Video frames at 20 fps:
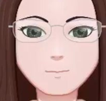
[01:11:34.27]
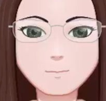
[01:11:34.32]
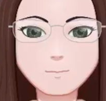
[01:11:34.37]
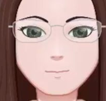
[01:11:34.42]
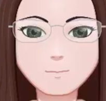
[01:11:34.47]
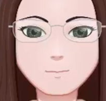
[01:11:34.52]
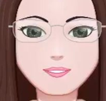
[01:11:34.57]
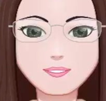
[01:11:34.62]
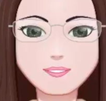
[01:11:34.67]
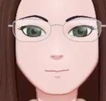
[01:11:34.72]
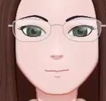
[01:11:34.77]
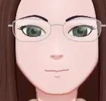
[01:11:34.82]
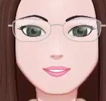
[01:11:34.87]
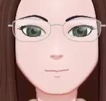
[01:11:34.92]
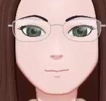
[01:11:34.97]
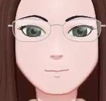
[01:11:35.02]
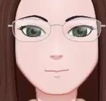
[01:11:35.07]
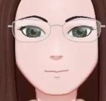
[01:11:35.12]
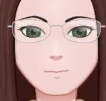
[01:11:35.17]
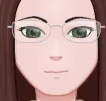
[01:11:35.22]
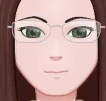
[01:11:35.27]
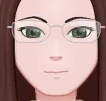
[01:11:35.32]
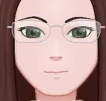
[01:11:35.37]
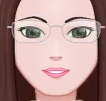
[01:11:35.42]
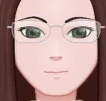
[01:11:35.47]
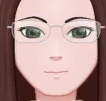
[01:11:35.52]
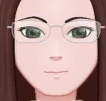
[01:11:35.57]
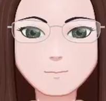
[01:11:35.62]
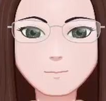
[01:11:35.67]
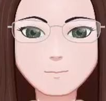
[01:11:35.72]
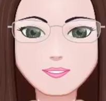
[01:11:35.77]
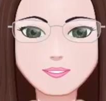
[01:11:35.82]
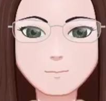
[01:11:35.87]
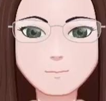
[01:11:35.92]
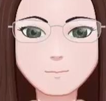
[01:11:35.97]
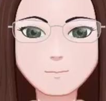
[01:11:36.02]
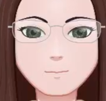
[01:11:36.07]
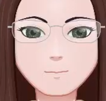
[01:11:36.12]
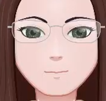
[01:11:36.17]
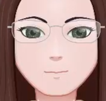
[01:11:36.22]
In my case, it all falls apart,
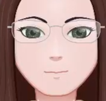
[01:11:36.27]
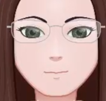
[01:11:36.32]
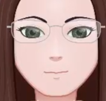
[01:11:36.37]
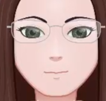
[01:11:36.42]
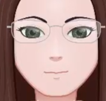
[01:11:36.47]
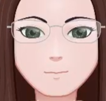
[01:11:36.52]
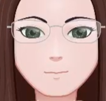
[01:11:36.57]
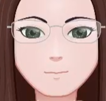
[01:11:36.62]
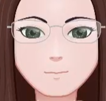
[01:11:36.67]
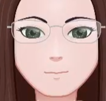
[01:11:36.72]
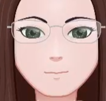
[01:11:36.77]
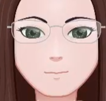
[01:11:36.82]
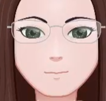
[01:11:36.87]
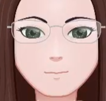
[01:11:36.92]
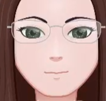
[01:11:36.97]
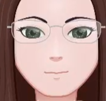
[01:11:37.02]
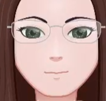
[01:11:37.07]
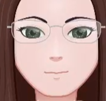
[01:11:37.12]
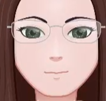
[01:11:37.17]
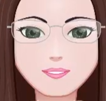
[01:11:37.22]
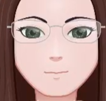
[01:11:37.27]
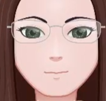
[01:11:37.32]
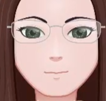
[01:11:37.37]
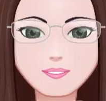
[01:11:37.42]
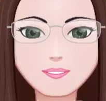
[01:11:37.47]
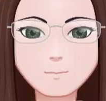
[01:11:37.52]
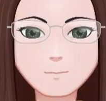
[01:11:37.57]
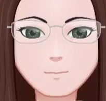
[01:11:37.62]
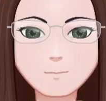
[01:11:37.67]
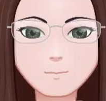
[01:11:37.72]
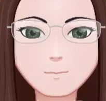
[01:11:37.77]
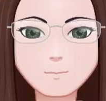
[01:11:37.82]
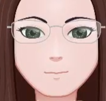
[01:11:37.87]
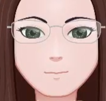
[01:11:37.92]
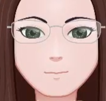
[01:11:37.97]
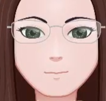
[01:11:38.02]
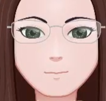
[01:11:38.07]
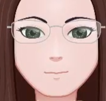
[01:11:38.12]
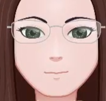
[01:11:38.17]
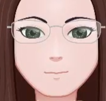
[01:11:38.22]
usually. You know, it's kind of how I feel
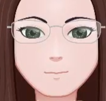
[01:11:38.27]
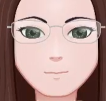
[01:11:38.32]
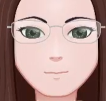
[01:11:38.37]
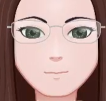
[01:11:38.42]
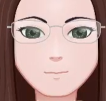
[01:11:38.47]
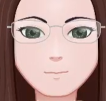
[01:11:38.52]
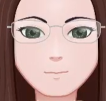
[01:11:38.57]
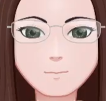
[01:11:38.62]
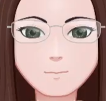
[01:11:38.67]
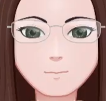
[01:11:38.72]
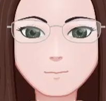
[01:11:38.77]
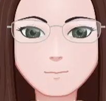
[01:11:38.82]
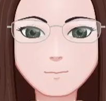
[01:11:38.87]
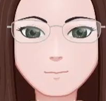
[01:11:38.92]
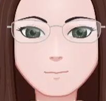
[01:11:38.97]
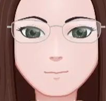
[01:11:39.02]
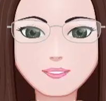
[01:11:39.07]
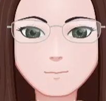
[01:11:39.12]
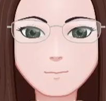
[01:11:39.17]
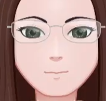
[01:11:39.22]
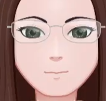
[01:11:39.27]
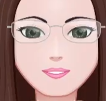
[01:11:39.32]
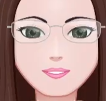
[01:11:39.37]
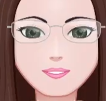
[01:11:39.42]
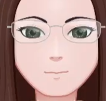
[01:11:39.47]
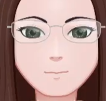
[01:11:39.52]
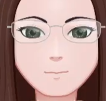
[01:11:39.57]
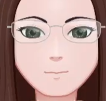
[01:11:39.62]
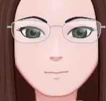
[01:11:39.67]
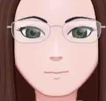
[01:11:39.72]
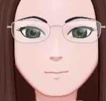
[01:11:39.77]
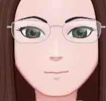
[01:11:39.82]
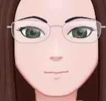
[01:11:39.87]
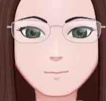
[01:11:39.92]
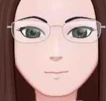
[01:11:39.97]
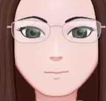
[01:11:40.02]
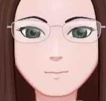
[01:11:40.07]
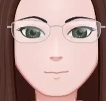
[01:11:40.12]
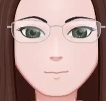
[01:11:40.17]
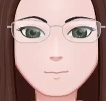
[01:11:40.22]
that it will go. And
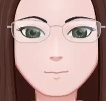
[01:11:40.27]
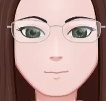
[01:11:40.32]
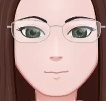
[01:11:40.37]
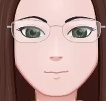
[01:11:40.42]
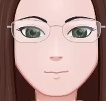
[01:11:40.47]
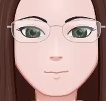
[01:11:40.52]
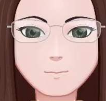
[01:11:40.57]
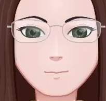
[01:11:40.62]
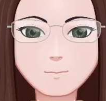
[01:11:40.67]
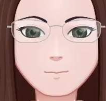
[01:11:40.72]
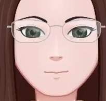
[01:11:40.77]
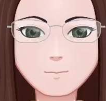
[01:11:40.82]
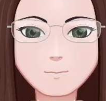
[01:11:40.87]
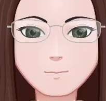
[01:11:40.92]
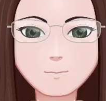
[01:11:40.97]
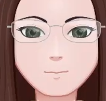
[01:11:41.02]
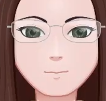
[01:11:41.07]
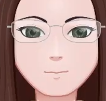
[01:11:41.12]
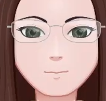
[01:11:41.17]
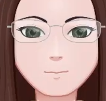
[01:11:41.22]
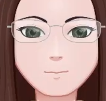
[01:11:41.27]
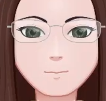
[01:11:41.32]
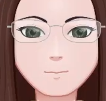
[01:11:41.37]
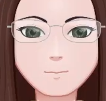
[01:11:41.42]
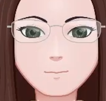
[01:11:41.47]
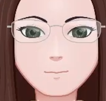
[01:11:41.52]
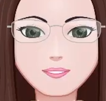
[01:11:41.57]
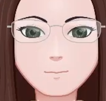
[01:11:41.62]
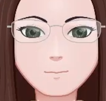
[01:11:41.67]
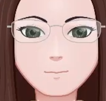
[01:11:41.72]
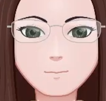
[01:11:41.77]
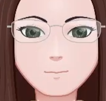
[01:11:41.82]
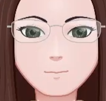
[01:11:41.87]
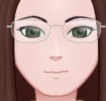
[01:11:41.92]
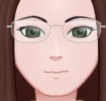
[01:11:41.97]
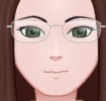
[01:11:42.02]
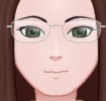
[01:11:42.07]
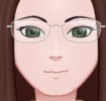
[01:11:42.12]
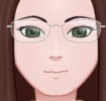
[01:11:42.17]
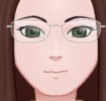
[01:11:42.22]
so I want a little bit more
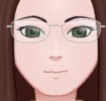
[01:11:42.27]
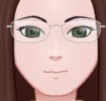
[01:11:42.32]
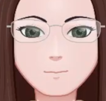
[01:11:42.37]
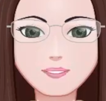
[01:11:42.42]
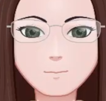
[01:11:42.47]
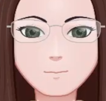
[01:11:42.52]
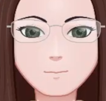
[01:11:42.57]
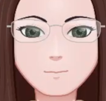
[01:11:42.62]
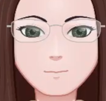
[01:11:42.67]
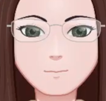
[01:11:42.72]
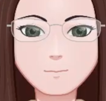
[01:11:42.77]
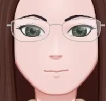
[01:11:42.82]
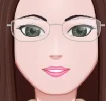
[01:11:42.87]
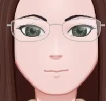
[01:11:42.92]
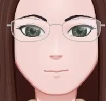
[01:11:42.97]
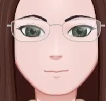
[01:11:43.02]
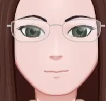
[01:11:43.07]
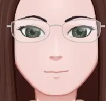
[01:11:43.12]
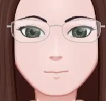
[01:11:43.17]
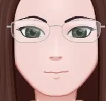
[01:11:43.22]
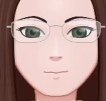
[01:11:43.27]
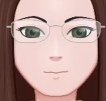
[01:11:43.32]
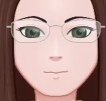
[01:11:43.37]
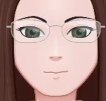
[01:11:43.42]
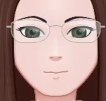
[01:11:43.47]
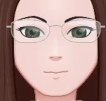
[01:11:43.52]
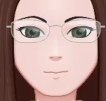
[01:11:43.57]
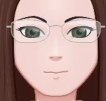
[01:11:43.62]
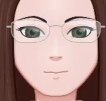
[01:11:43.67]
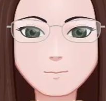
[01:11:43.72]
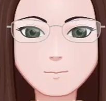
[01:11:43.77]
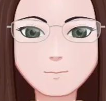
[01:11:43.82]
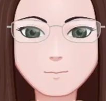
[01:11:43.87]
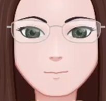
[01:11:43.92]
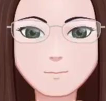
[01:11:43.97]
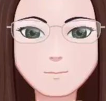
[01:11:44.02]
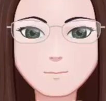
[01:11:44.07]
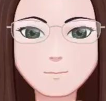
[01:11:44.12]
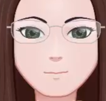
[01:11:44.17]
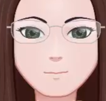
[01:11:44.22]
sturdy belt and braces for that.